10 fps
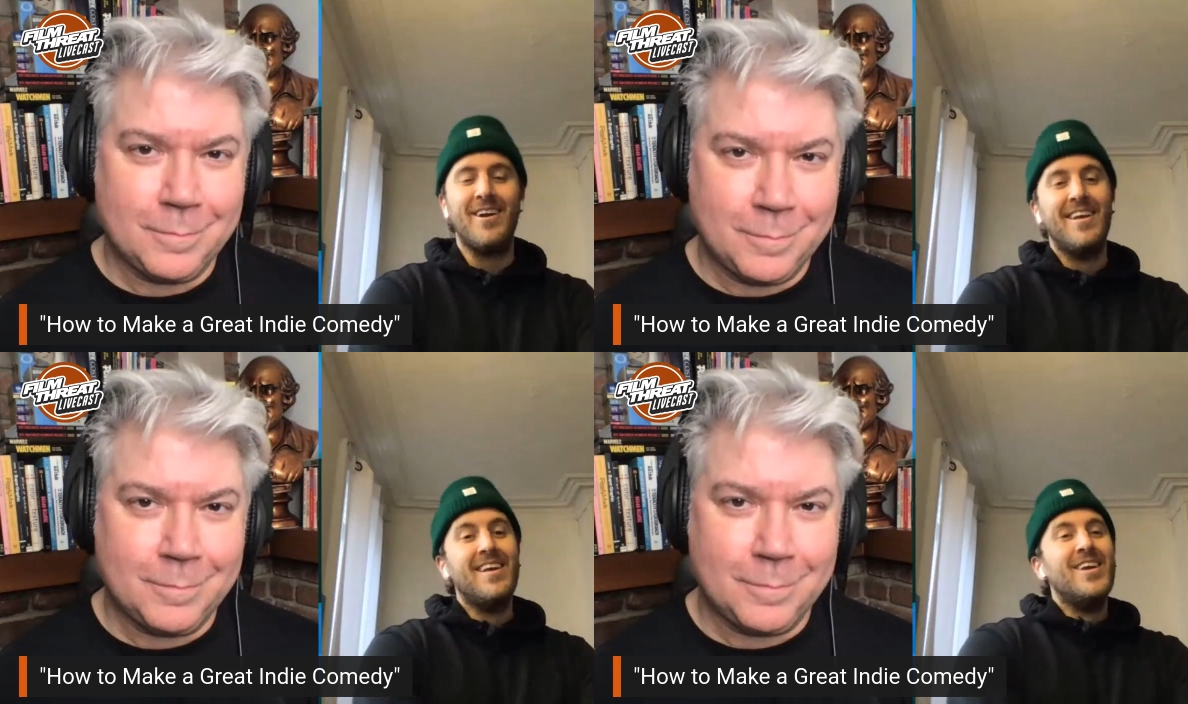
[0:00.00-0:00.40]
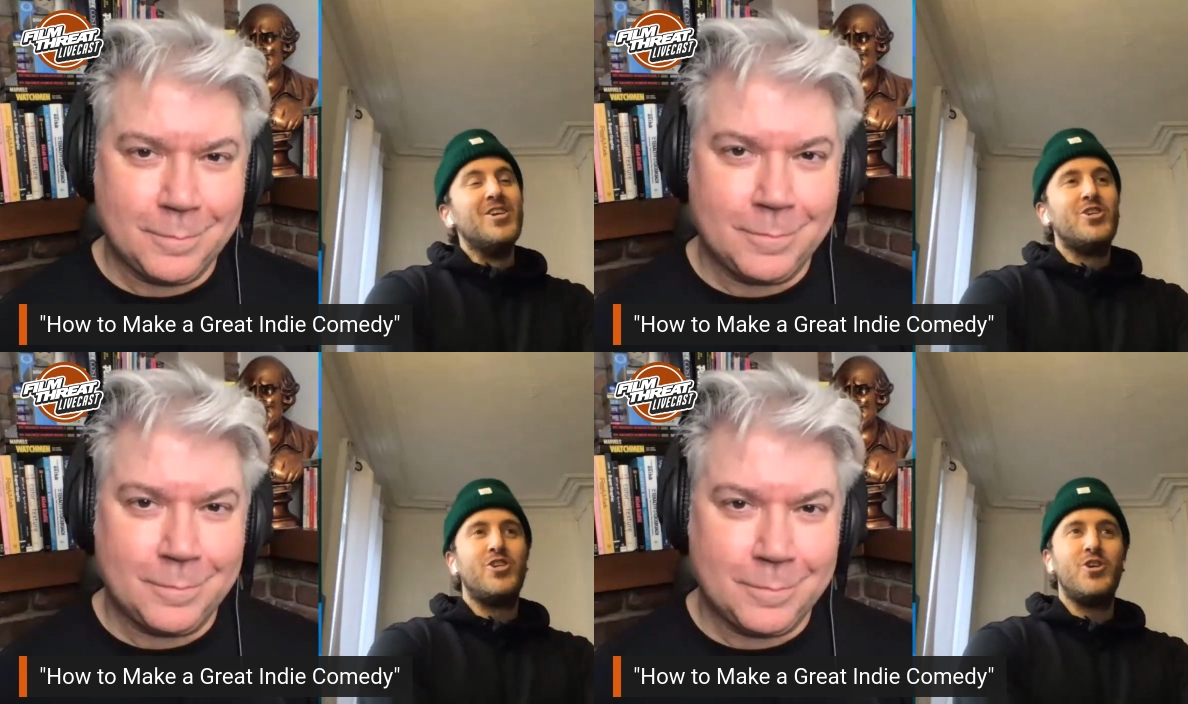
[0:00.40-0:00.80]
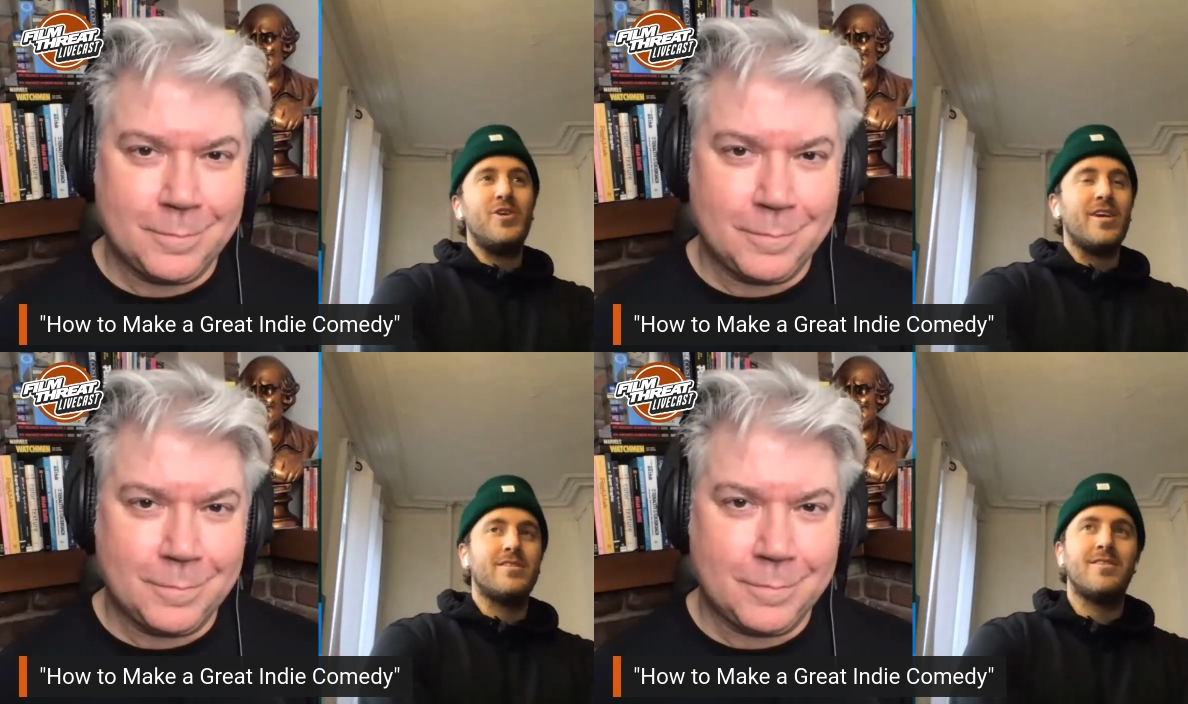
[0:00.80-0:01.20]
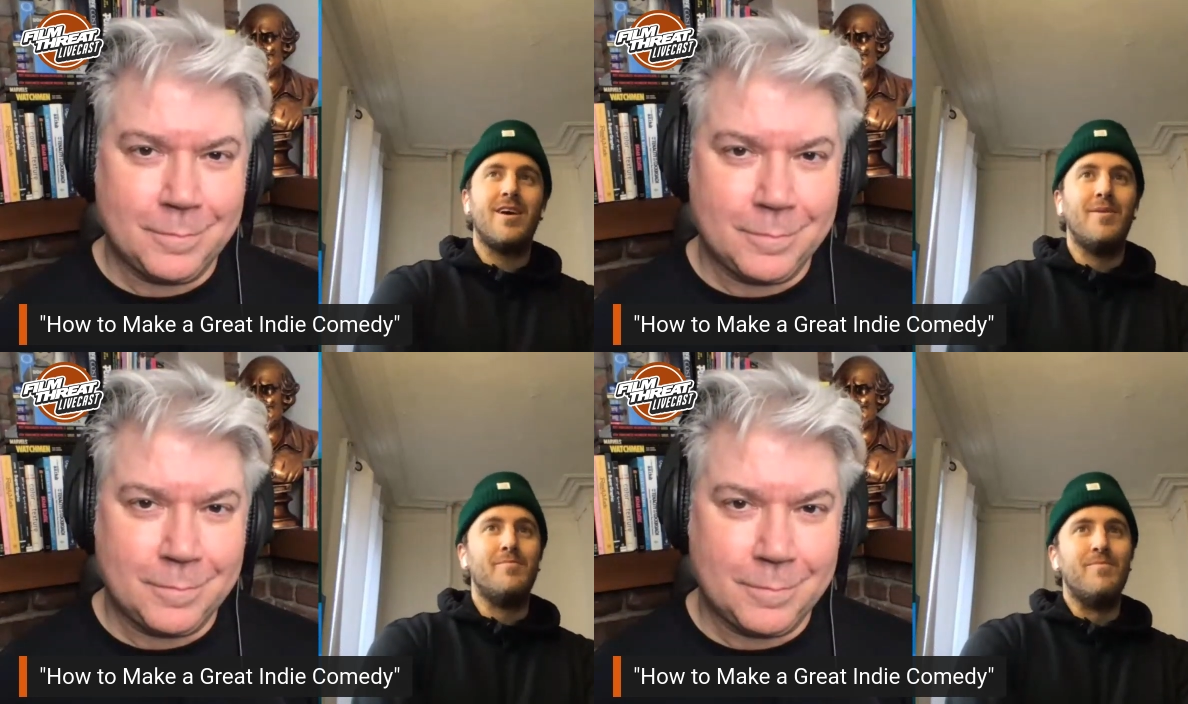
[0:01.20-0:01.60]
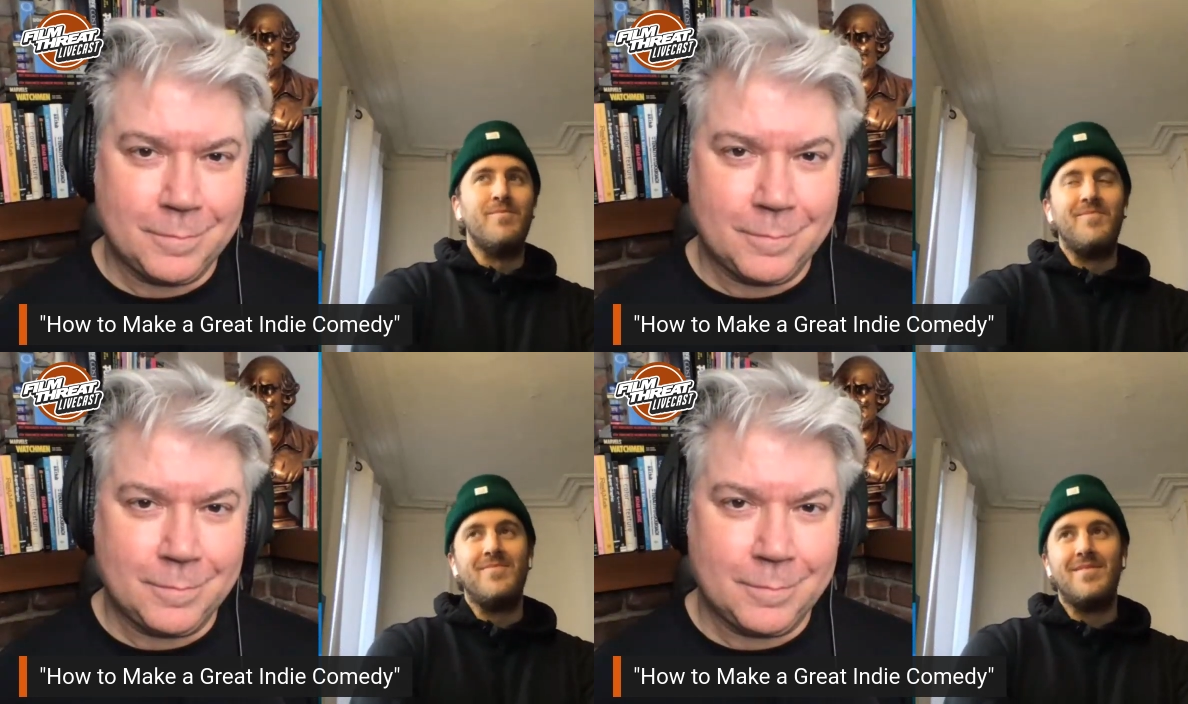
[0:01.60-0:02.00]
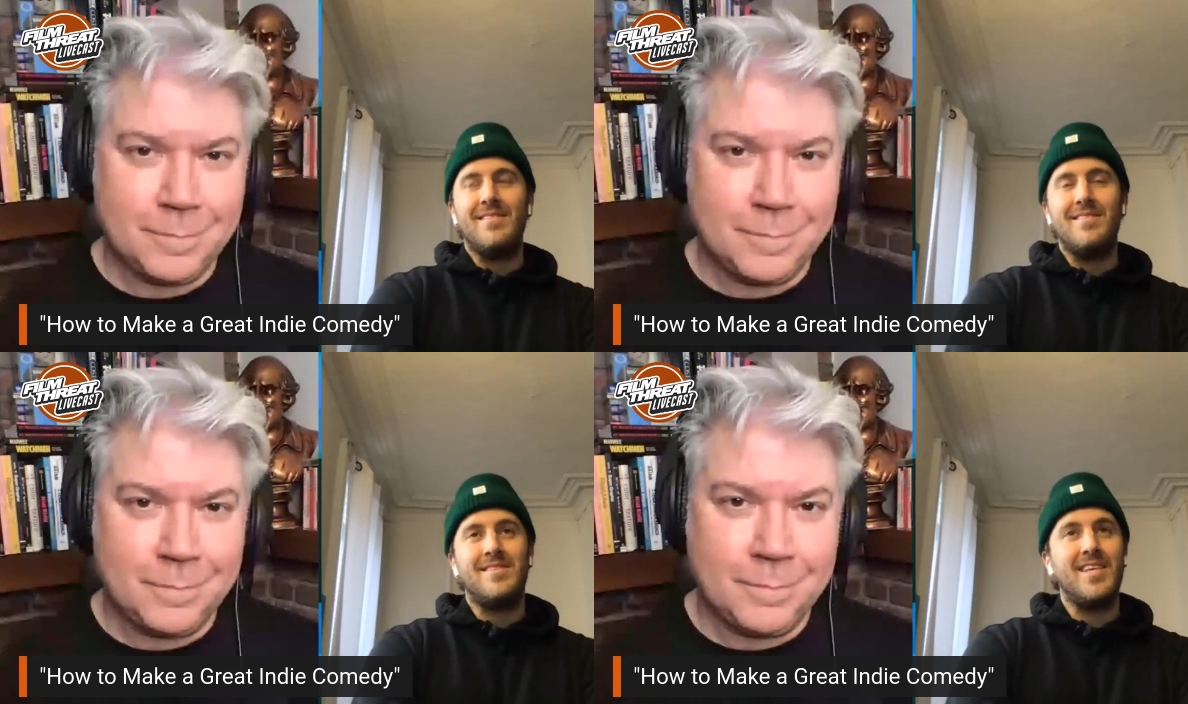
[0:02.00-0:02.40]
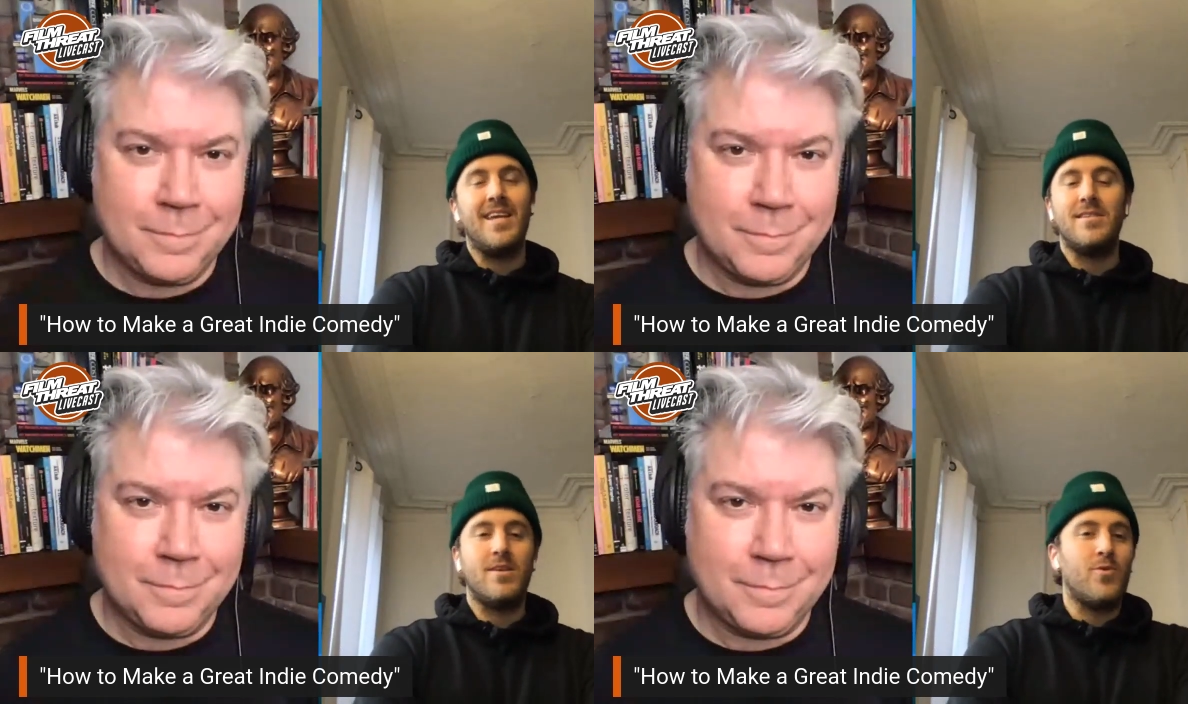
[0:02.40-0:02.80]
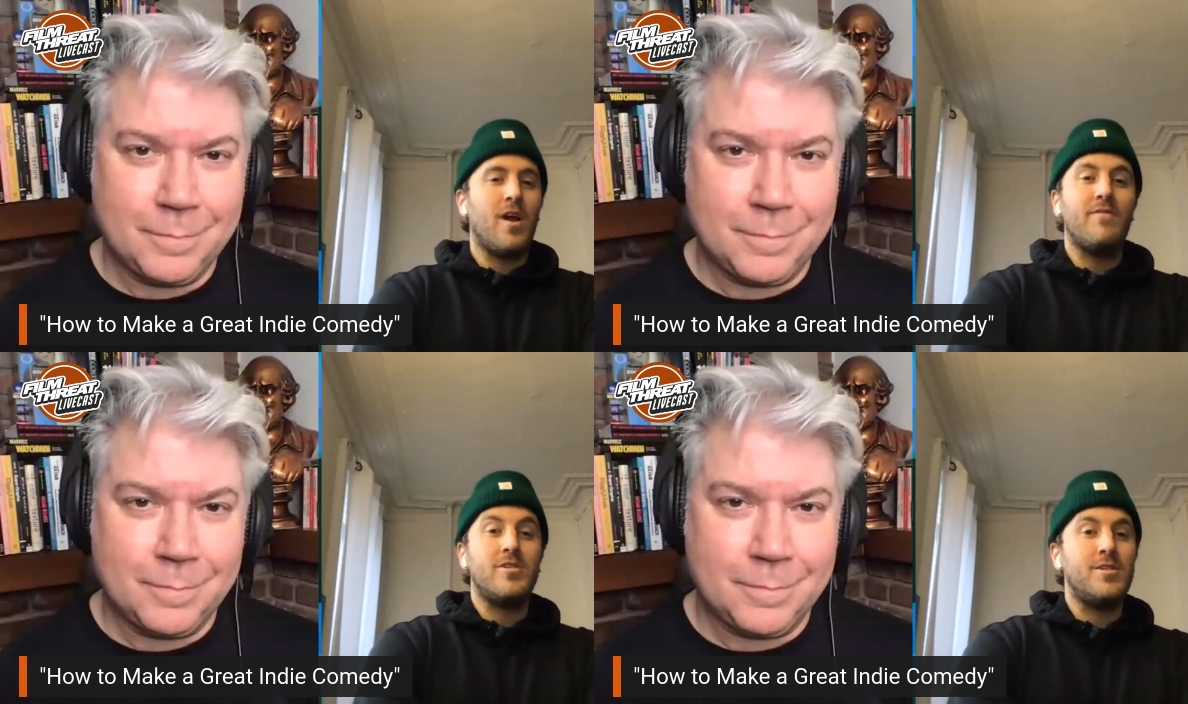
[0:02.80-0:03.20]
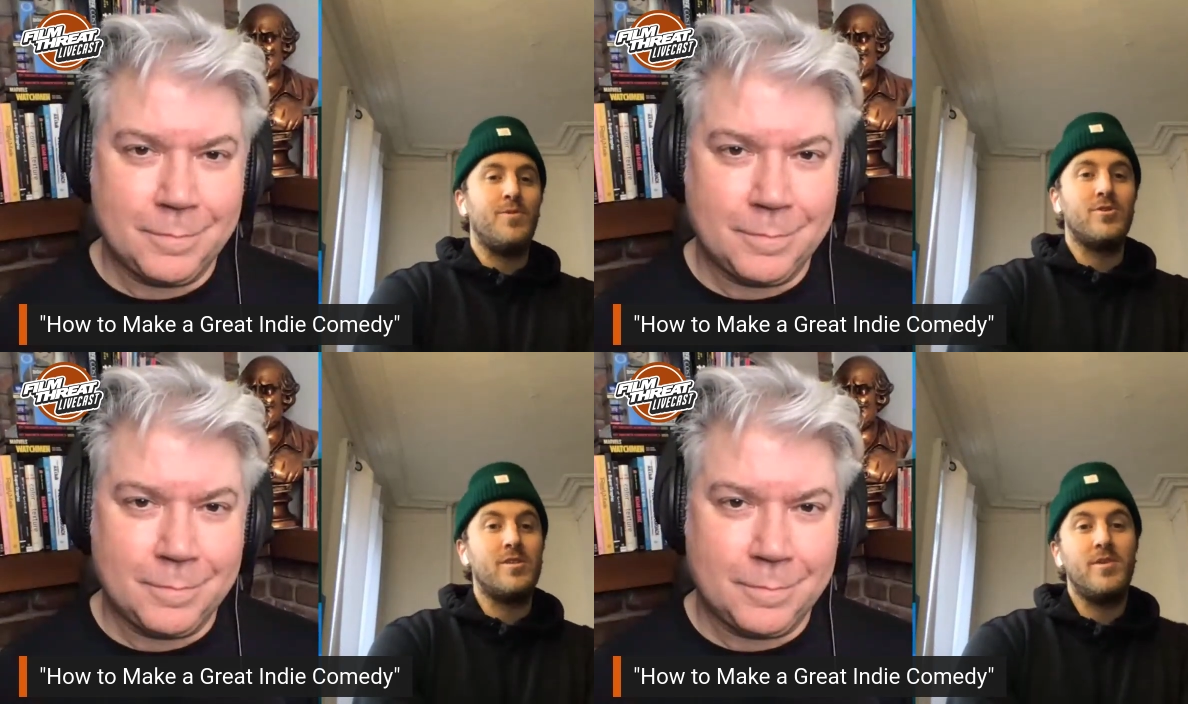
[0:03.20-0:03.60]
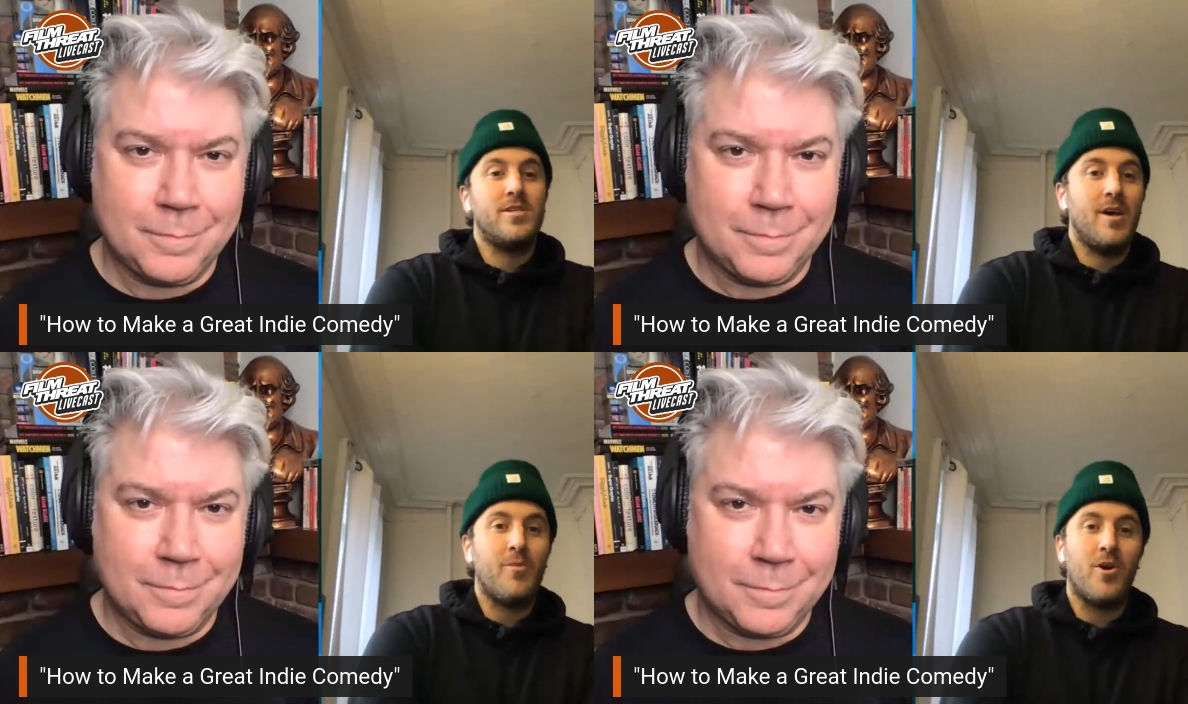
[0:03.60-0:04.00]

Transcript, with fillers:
Speaker 1: we were shooting some scenes that were obviously supposed to be